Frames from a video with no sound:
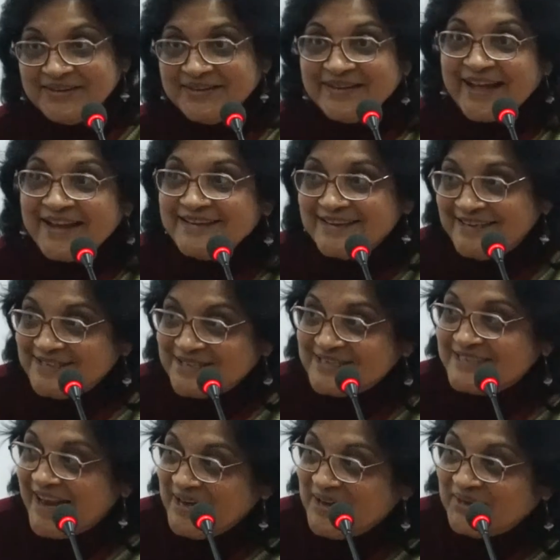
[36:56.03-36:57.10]
That I just
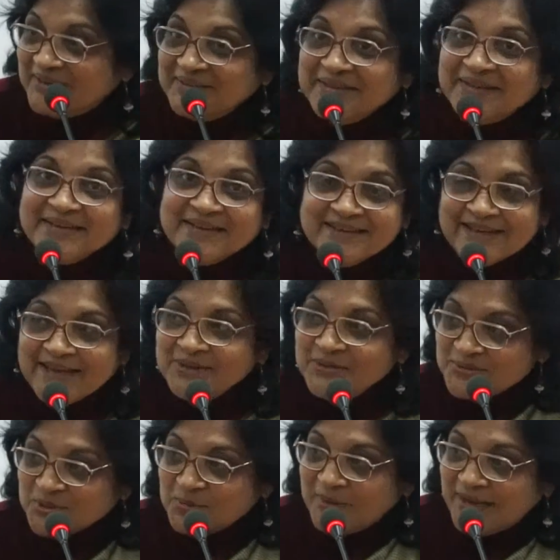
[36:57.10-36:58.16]
end here. Thank
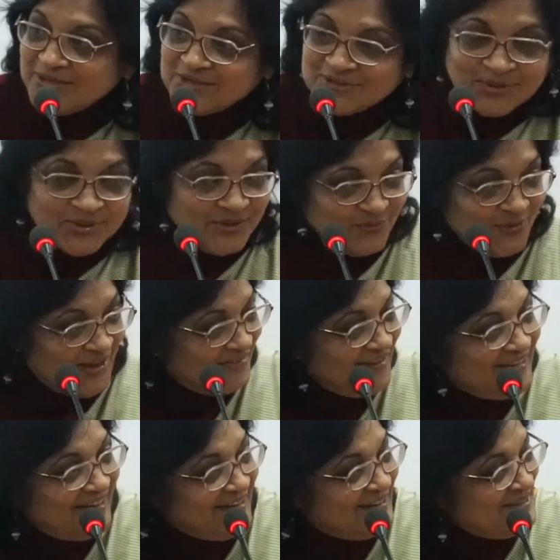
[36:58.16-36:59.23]
you so much. Sorry for having
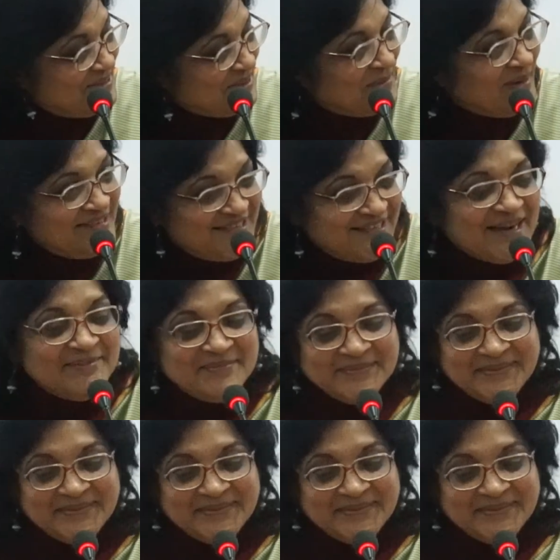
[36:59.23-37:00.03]
taken so much time.